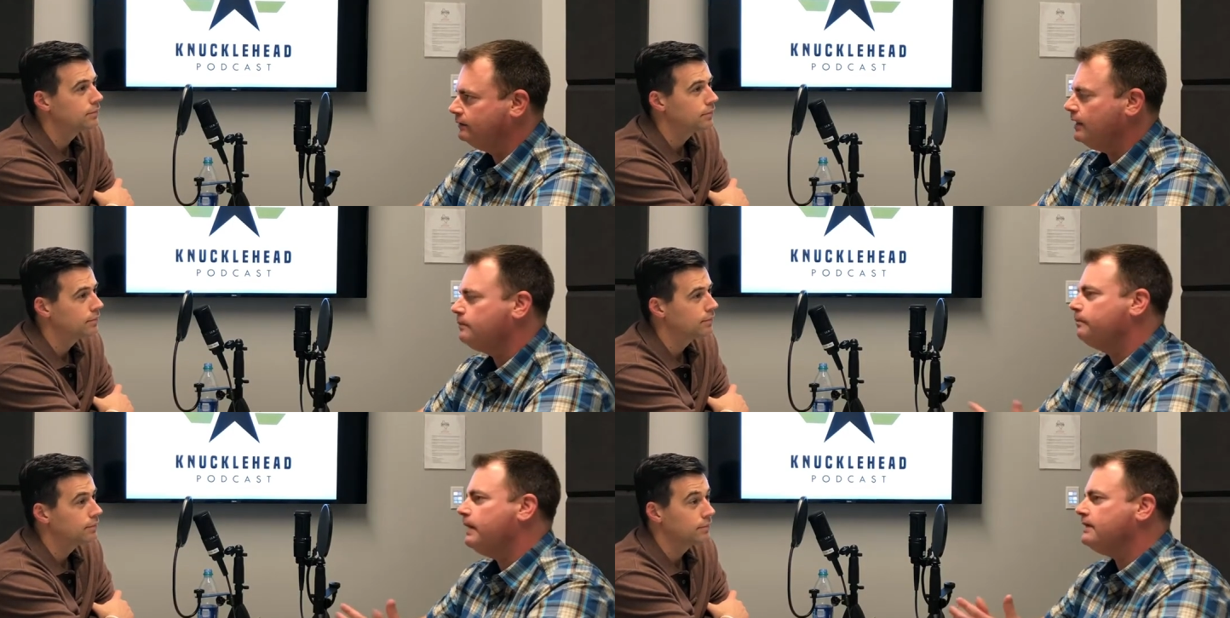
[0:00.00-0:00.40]

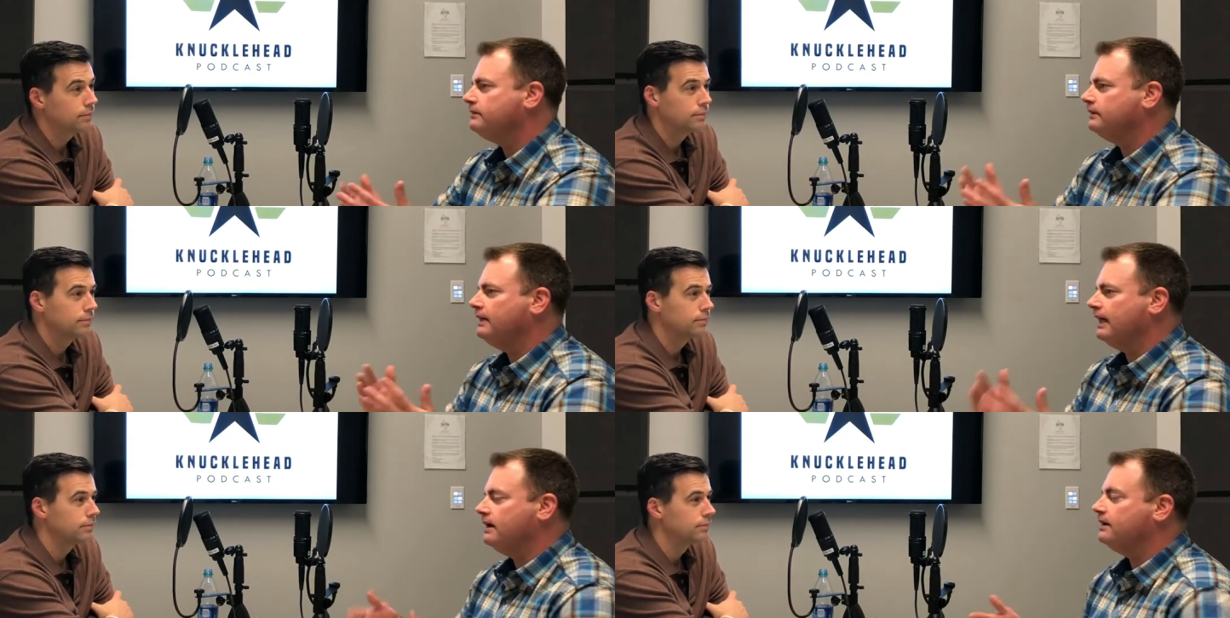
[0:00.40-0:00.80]
Speaker 1: So that's
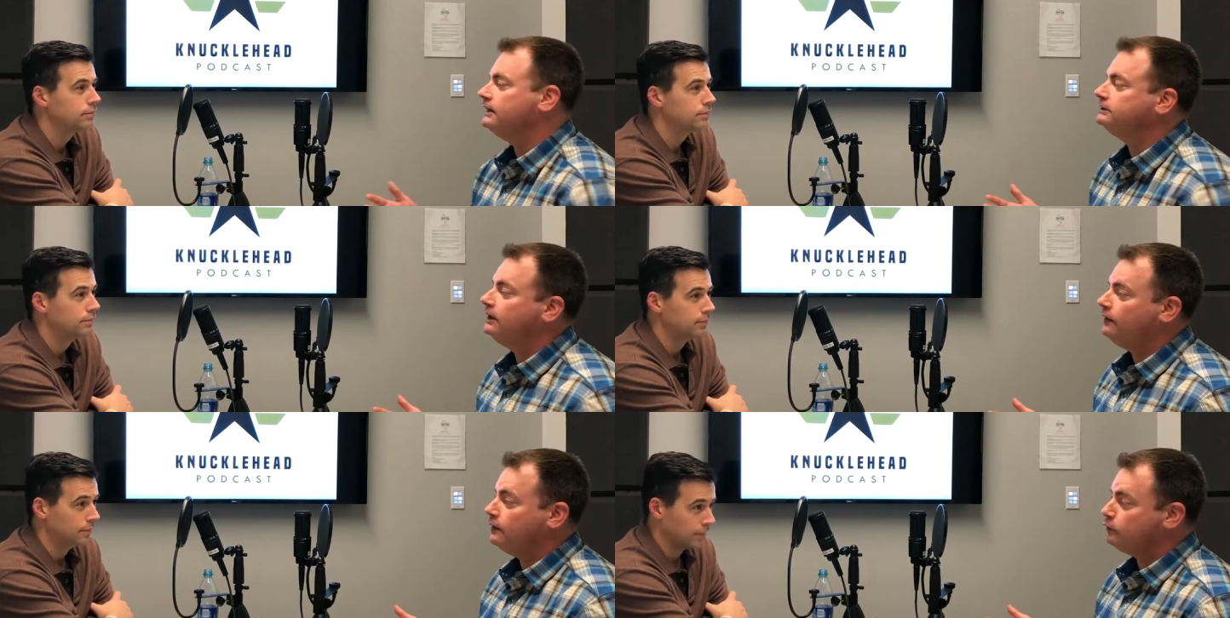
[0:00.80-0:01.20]
basically, in a
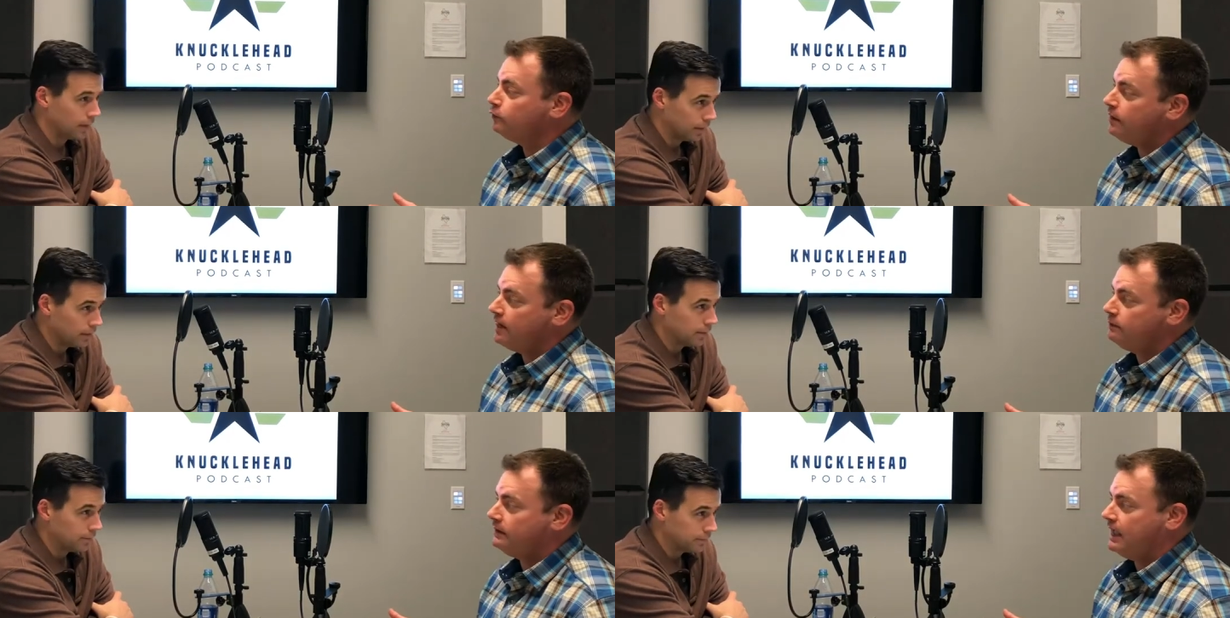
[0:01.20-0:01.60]
nutshell, that's
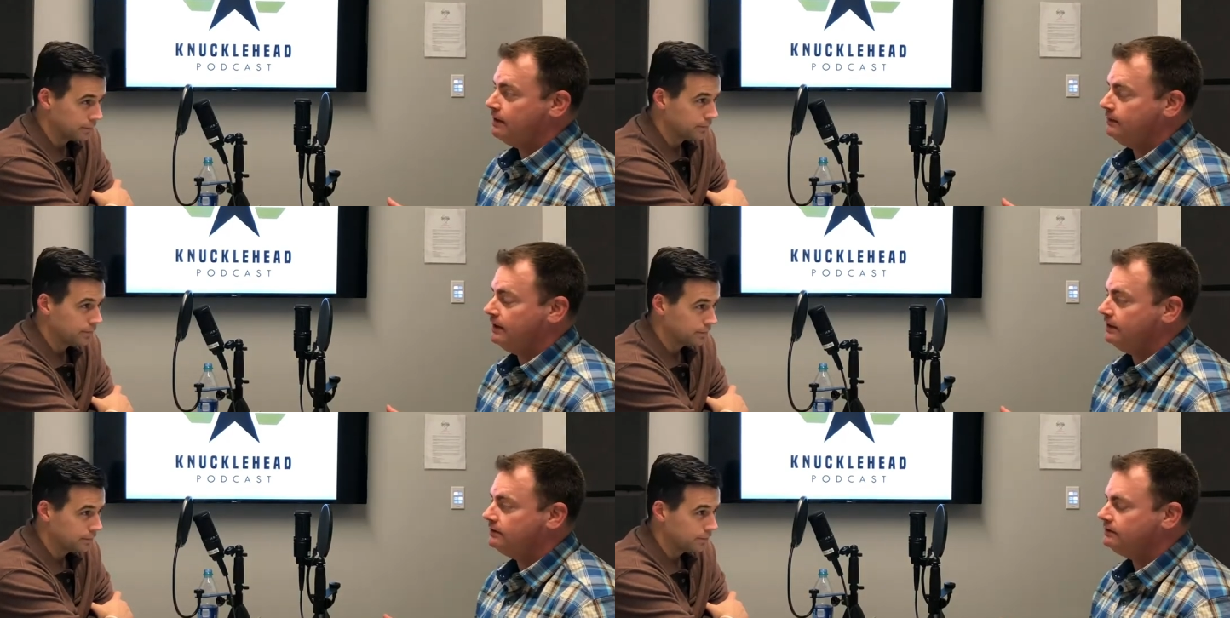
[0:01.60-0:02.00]
what Fathom
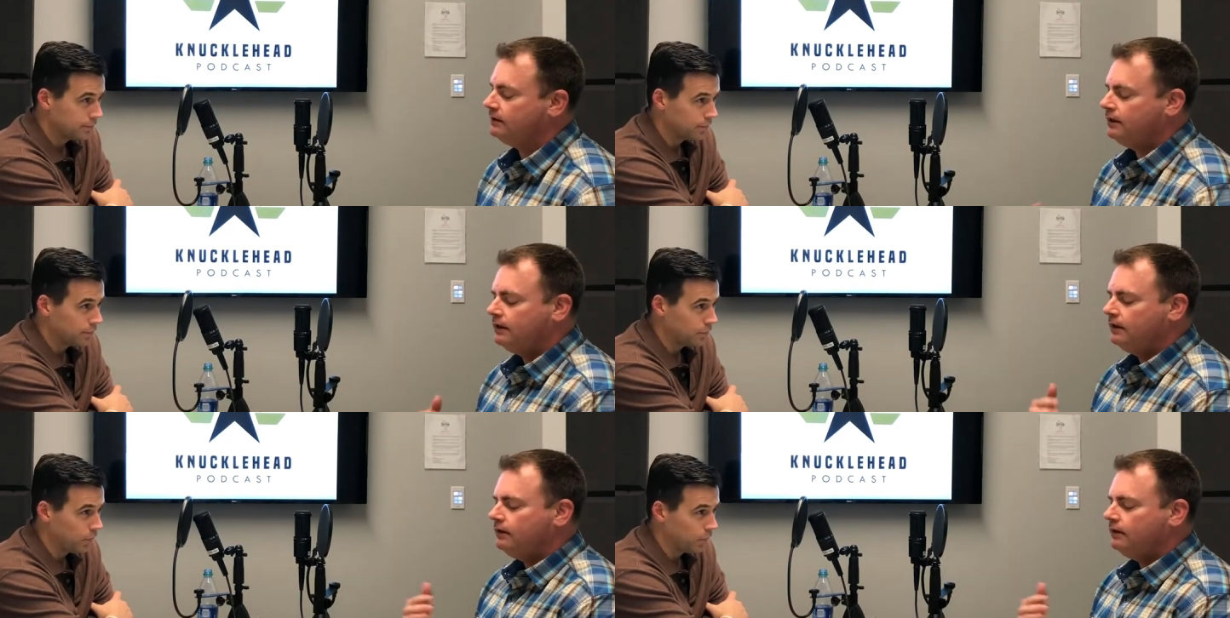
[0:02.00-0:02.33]
Academy is.